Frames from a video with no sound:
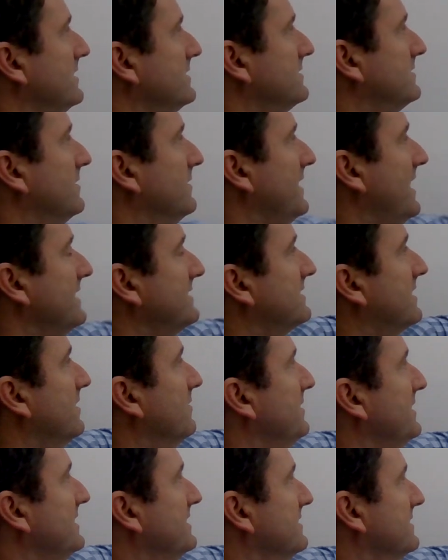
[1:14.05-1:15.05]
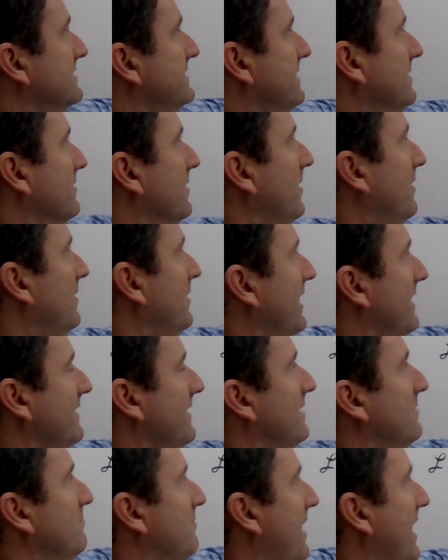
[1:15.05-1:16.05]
So that's going to be just 0, and then